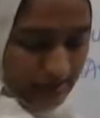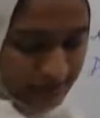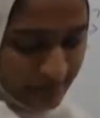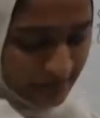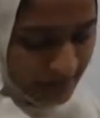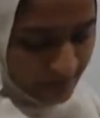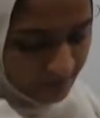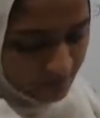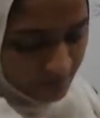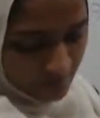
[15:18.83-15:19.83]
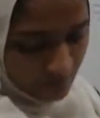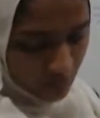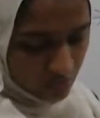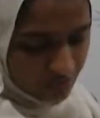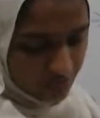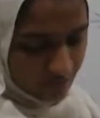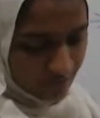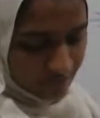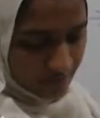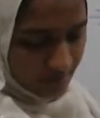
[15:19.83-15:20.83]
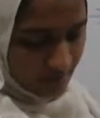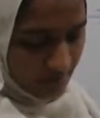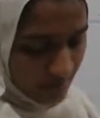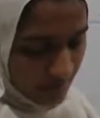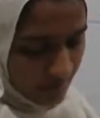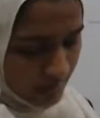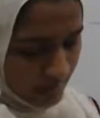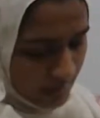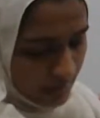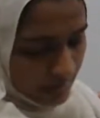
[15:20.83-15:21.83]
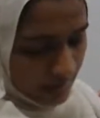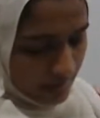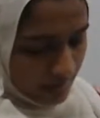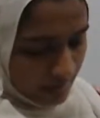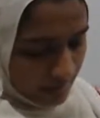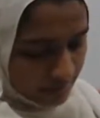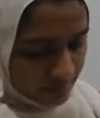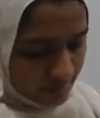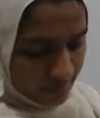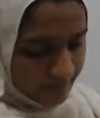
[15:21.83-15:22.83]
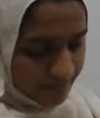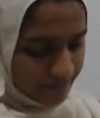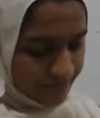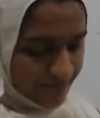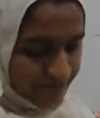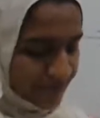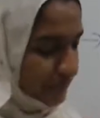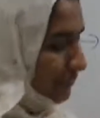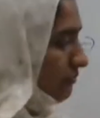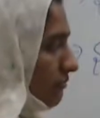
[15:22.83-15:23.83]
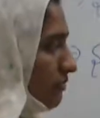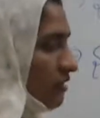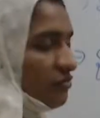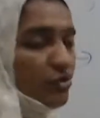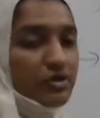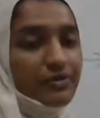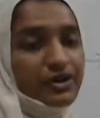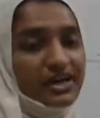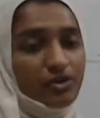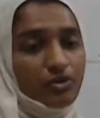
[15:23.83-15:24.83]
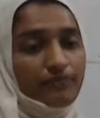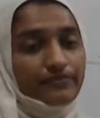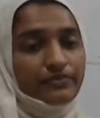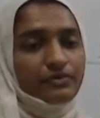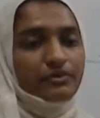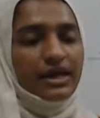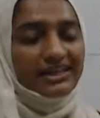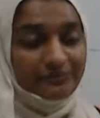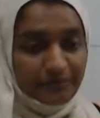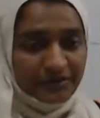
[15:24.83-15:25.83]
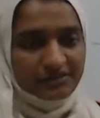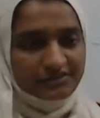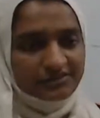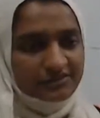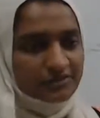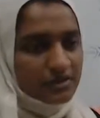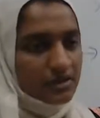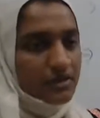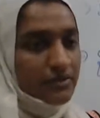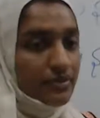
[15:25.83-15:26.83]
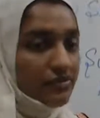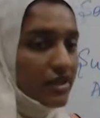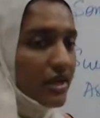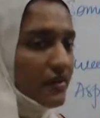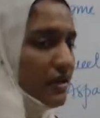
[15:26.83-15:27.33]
is by the roots. Here, see, sweet potato, asparagus, these are